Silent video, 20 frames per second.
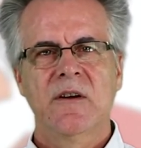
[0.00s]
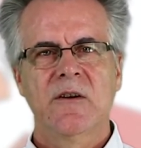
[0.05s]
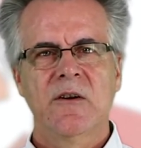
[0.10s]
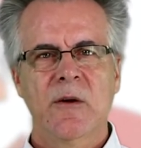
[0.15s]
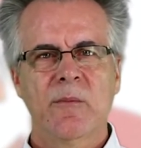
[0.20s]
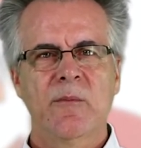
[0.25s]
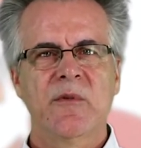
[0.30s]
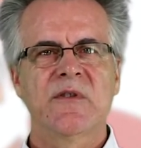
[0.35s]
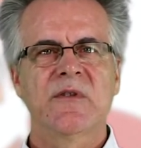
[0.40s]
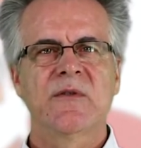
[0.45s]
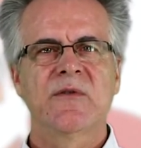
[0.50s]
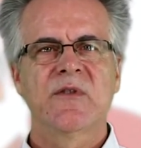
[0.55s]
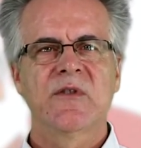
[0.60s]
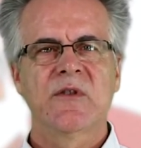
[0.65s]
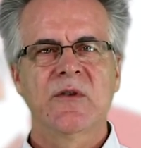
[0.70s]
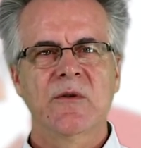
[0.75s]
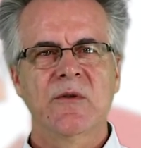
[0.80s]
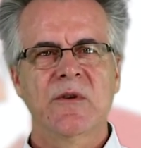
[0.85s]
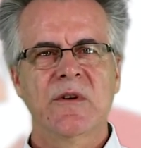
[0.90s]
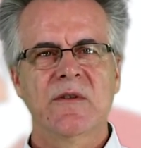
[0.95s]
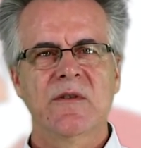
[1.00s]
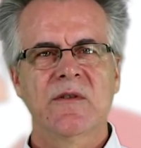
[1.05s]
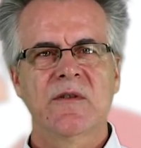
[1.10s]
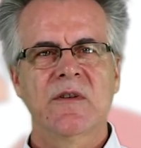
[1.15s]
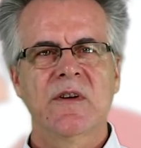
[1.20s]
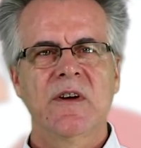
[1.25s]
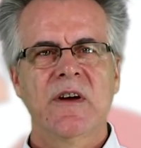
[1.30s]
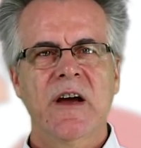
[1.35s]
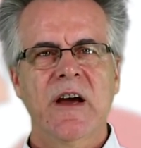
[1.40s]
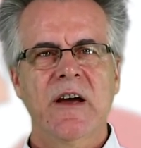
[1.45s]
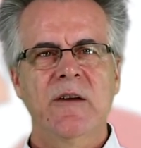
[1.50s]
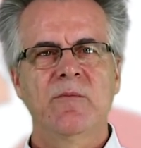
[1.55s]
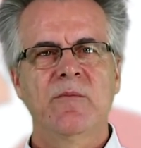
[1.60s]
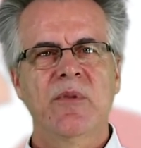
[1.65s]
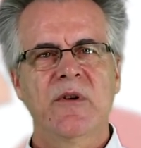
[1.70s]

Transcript: numbers of students, and